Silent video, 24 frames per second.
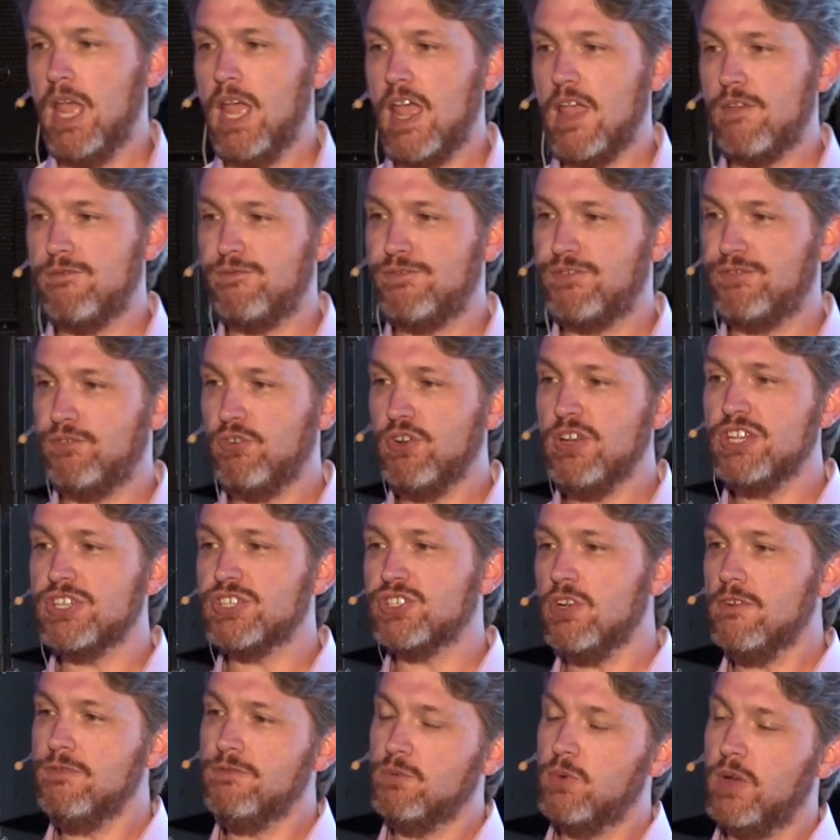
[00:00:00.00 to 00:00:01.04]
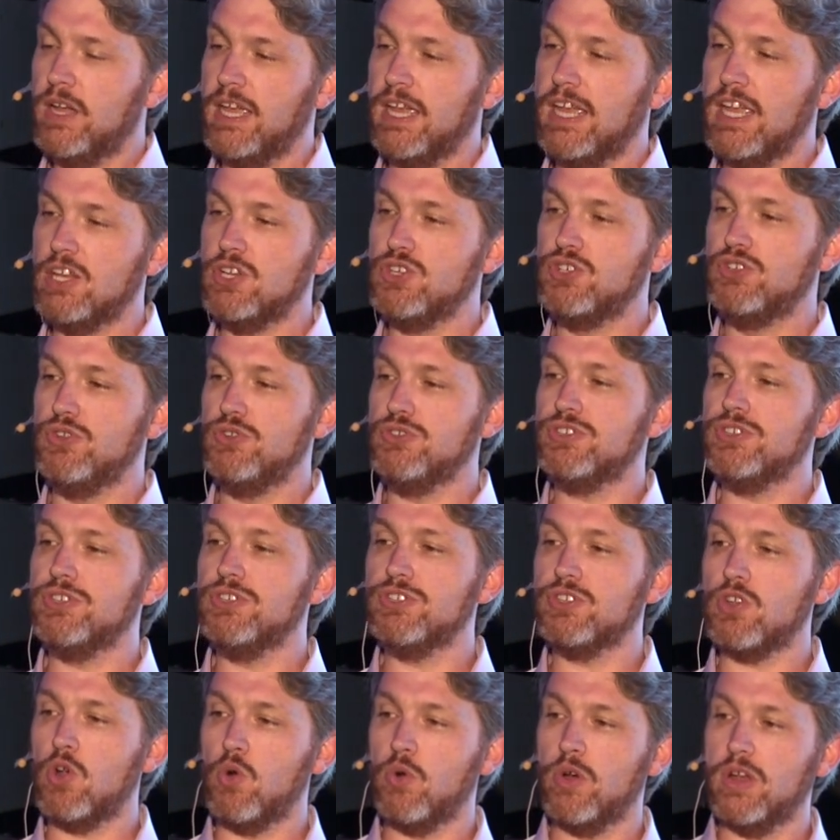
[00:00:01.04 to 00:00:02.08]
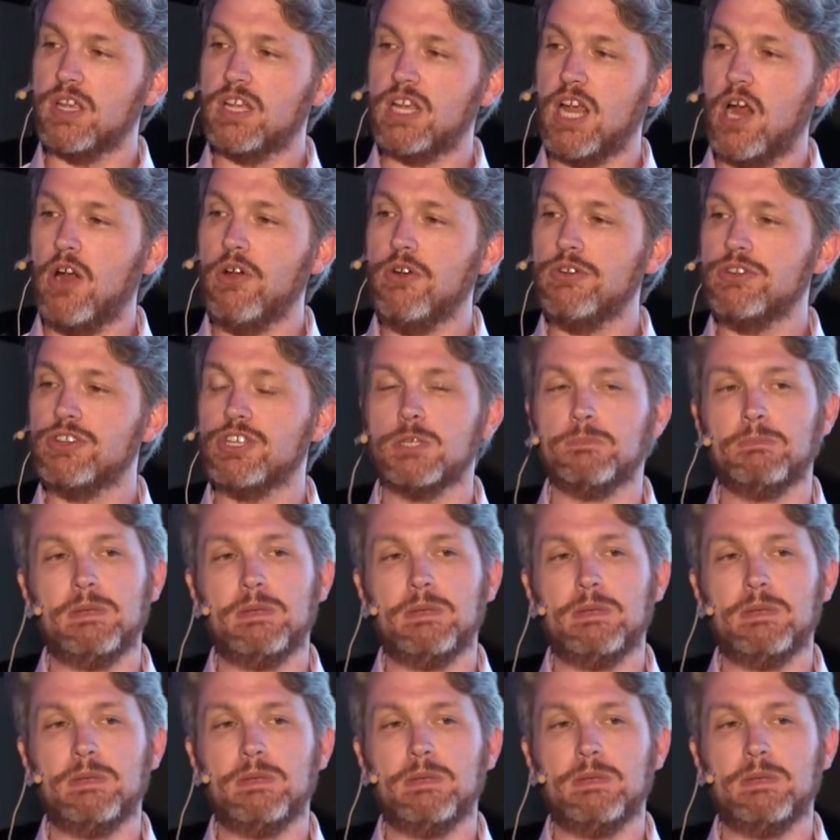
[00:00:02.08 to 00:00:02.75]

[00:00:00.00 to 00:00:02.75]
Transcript: If free software induces or encourages